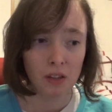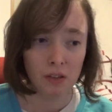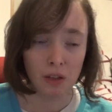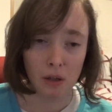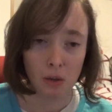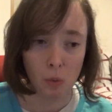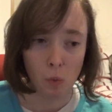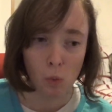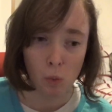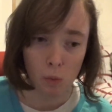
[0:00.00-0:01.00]
the
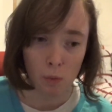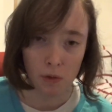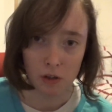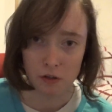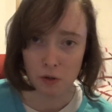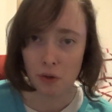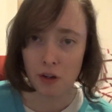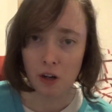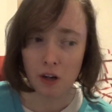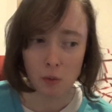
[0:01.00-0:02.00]
the story
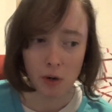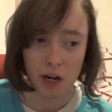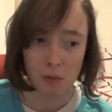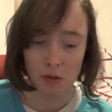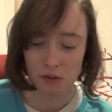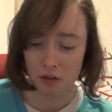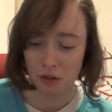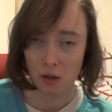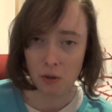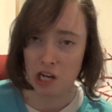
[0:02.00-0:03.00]
arc where he wants to
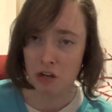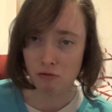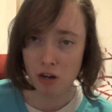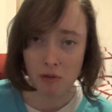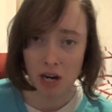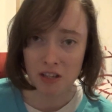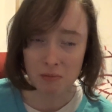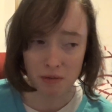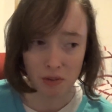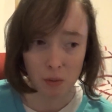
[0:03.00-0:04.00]
go. He can rewrite
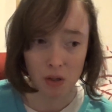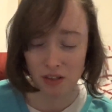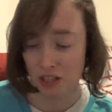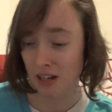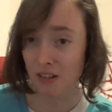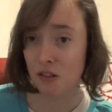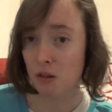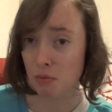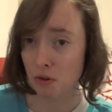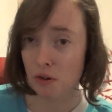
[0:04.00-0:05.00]
them if they want. He has to
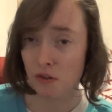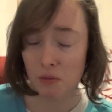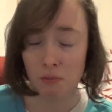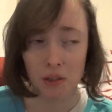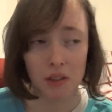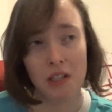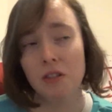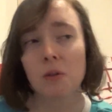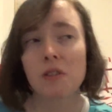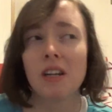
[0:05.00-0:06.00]
approve them, but he
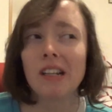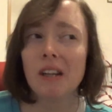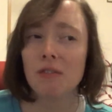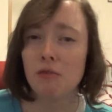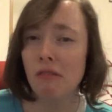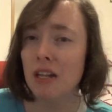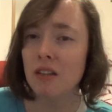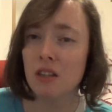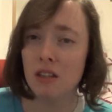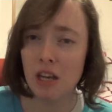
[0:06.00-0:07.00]
doesn't actually have to
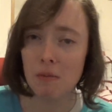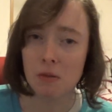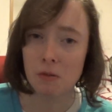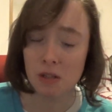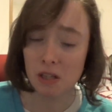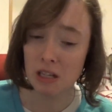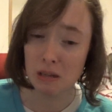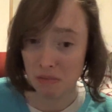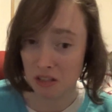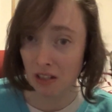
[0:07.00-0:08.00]
write the episodes
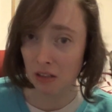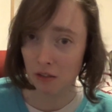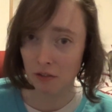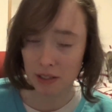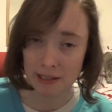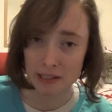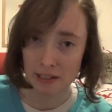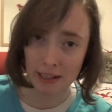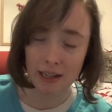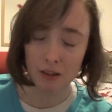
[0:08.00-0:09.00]
himself. He can
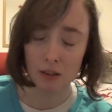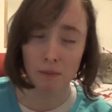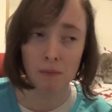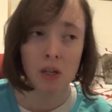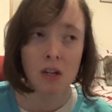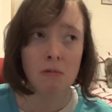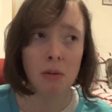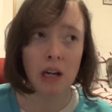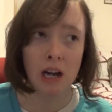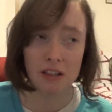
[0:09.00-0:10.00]
guide them.
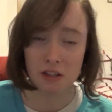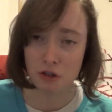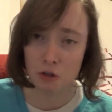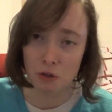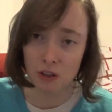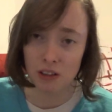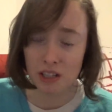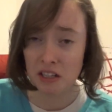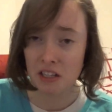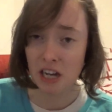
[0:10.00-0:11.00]
But as a showrunner,
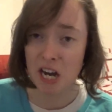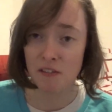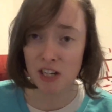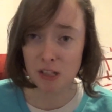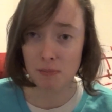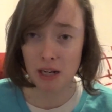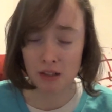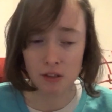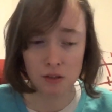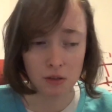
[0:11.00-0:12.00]
he is kind of
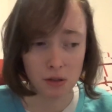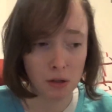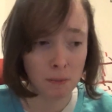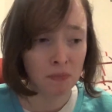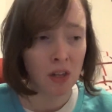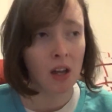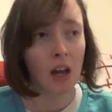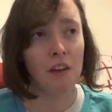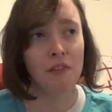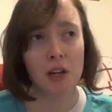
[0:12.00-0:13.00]
expected to.
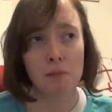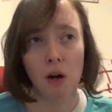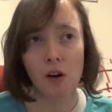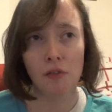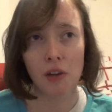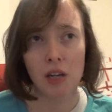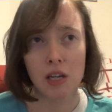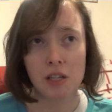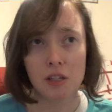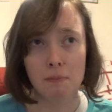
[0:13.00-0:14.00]
I think Moffat
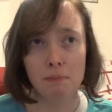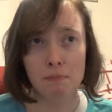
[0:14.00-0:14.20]
is a